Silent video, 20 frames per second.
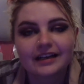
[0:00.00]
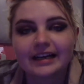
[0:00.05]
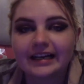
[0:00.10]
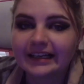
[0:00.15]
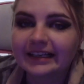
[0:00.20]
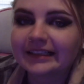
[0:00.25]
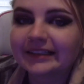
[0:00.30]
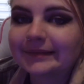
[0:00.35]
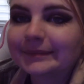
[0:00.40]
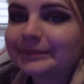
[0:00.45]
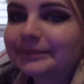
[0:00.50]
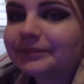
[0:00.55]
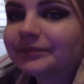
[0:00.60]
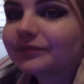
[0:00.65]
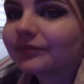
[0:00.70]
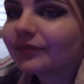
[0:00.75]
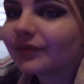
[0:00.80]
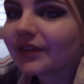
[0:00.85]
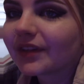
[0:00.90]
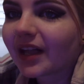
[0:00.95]

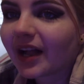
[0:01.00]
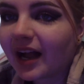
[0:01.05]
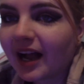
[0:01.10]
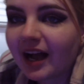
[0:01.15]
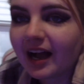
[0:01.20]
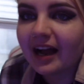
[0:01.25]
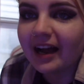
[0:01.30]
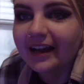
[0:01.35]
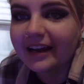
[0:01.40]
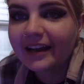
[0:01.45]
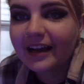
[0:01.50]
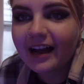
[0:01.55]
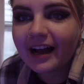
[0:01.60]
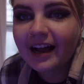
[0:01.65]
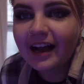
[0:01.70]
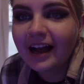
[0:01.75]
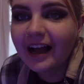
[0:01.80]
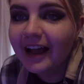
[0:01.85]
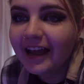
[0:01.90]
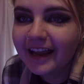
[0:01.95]
Hi.
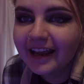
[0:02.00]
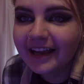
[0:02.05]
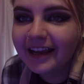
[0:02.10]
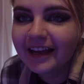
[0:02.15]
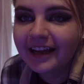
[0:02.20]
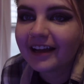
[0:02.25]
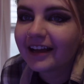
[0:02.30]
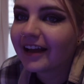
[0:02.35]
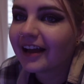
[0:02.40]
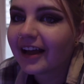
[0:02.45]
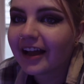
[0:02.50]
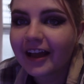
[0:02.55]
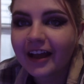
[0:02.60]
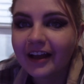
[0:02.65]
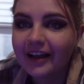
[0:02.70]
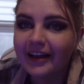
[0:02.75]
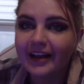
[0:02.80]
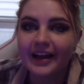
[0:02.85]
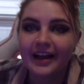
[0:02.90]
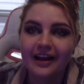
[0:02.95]
I
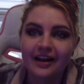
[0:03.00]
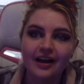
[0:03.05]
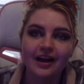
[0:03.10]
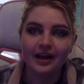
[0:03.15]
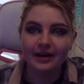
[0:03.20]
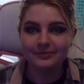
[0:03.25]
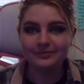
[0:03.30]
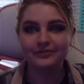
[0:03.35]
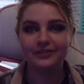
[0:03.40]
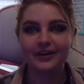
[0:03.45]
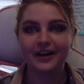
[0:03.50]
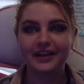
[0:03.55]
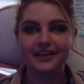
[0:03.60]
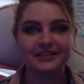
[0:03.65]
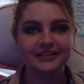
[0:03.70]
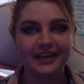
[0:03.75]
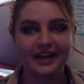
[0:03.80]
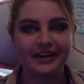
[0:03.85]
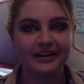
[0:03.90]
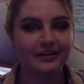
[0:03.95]
am fucking
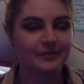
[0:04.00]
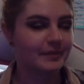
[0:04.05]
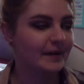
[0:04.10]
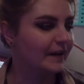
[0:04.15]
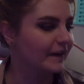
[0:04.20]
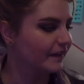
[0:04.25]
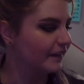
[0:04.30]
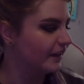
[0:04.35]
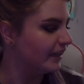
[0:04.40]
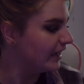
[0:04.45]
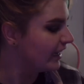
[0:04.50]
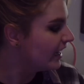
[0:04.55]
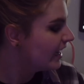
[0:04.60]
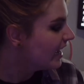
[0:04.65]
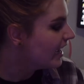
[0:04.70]
tired, apparently.